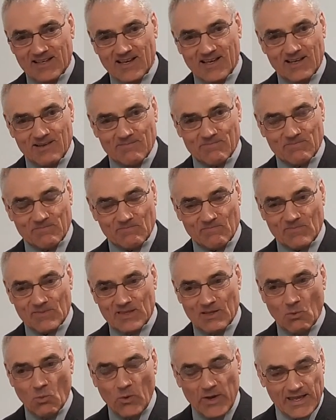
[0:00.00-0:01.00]
um,
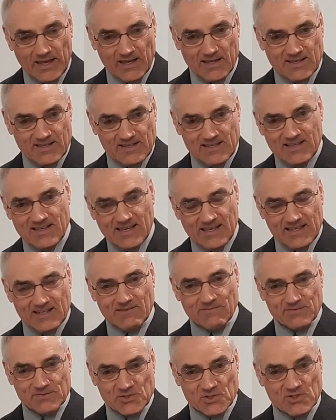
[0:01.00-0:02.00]
wick kind
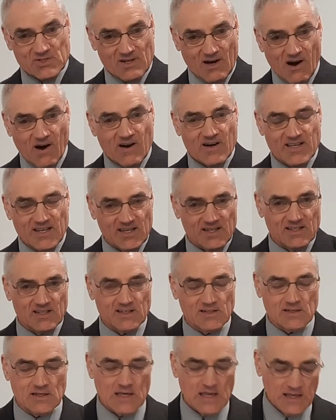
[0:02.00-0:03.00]
of started
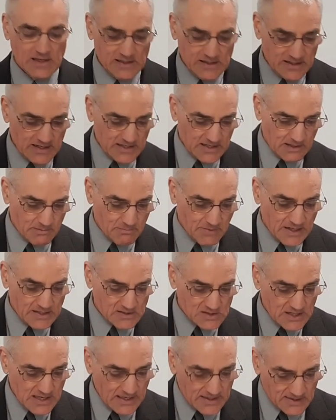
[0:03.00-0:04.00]
and and it might
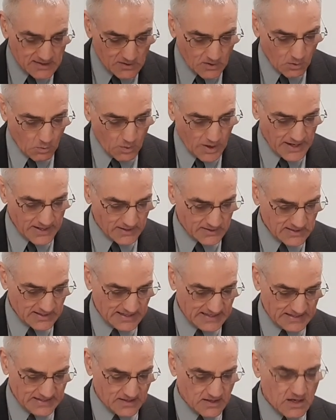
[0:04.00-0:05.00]
take you a while to
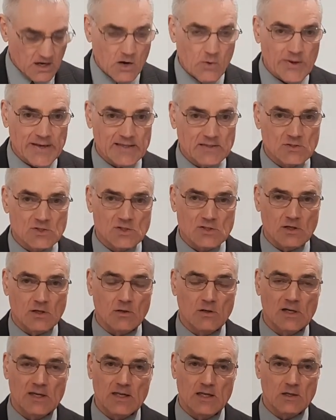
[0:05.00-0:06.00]
get it going
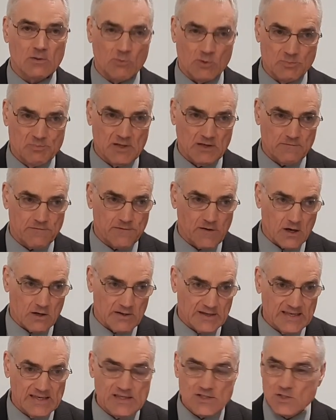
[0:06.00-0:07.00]
so it would be
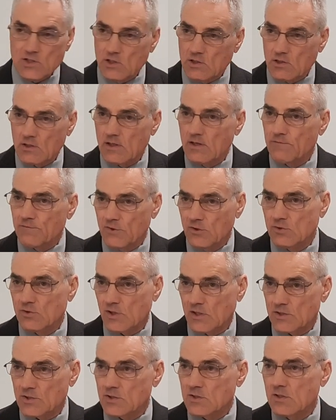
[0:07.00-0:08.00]
far easier if you
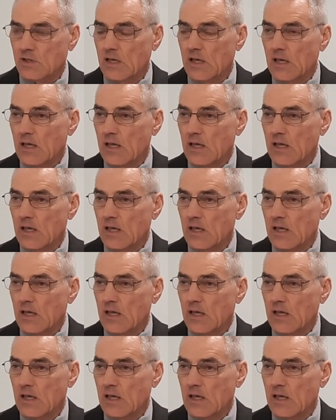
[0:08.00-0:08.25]
just